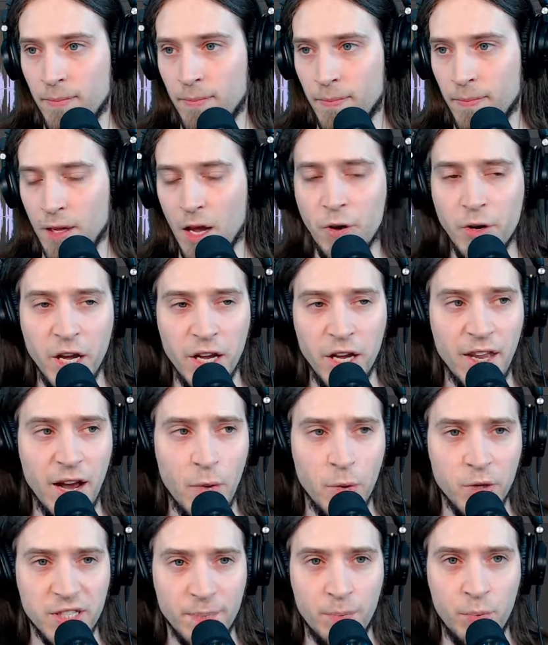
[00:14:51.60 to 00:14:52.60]
Okay, that
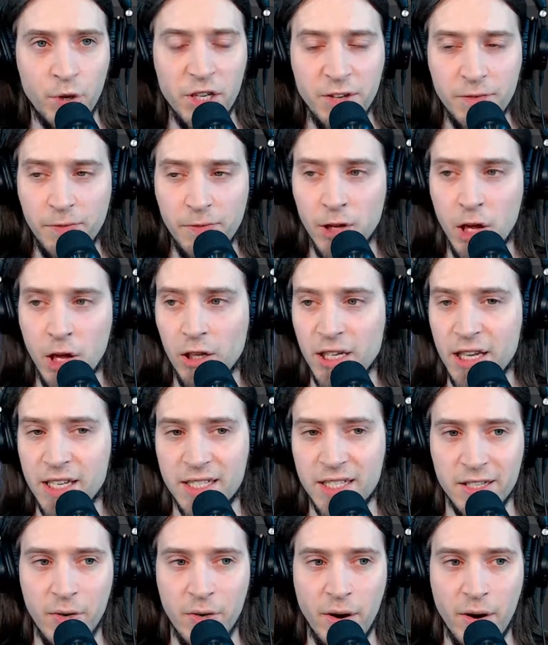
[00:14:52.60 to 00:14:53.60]
was pretty flawless,
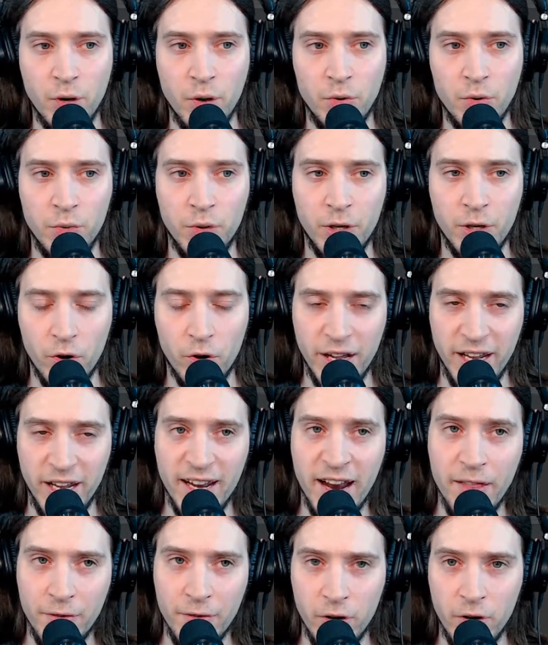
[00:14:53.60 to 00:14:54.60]
so I'm going to record
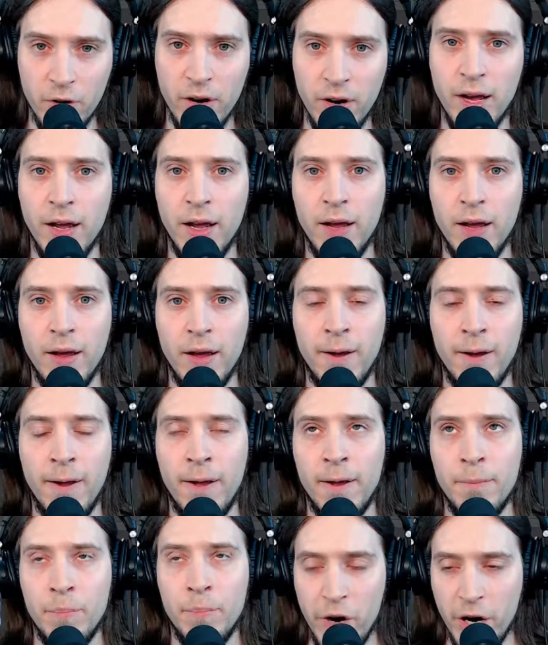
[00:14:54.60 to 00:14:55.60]
another
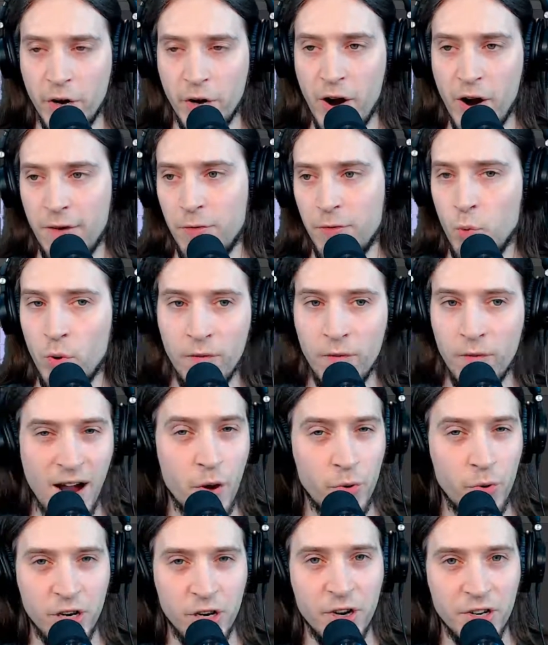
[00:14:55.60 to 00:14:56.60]
paragraph without
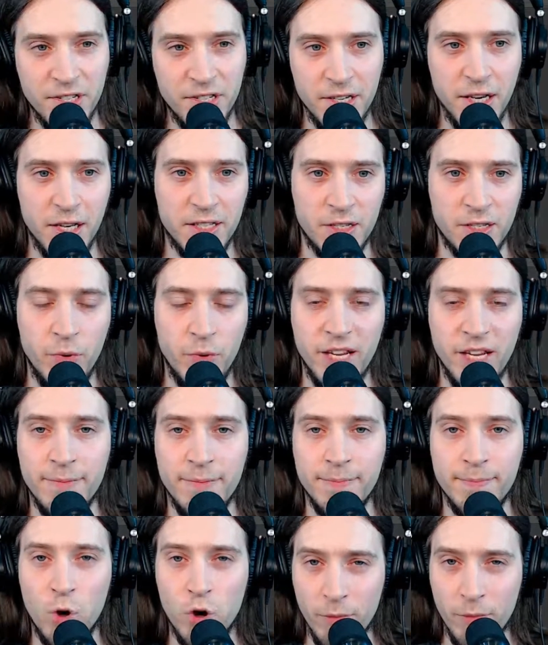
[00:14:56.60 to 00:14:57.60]
rehearsing it so we get
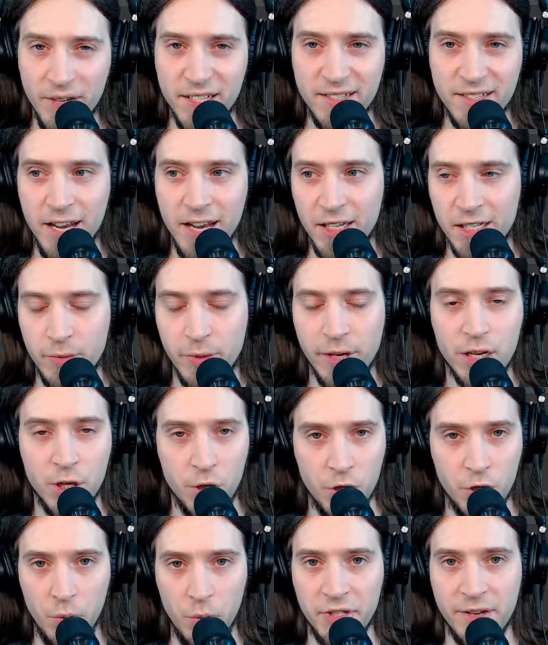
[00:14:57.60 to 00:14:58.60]
more mistakes so I can
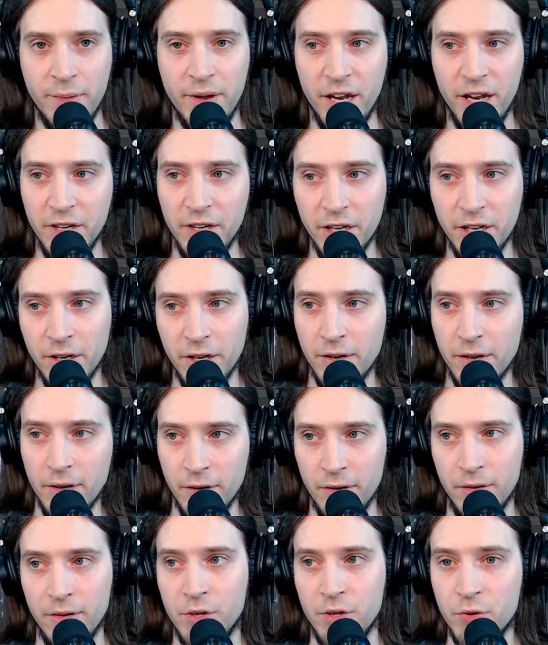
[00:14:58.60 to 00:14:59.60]
show you some editing
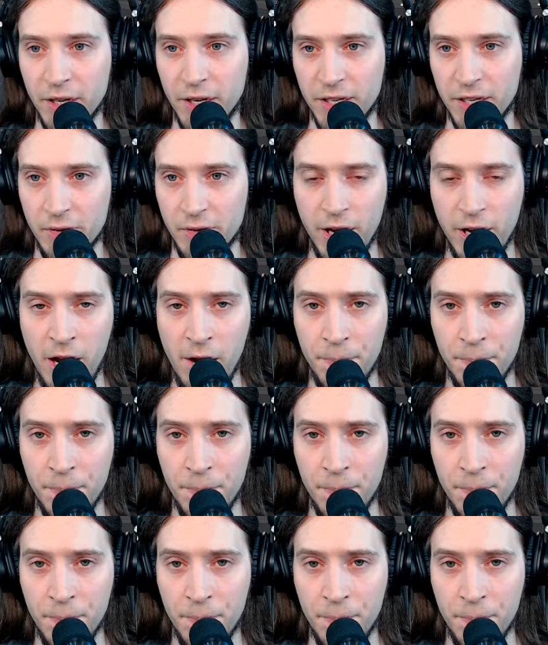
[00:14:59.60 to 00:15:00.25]
tricks, okay?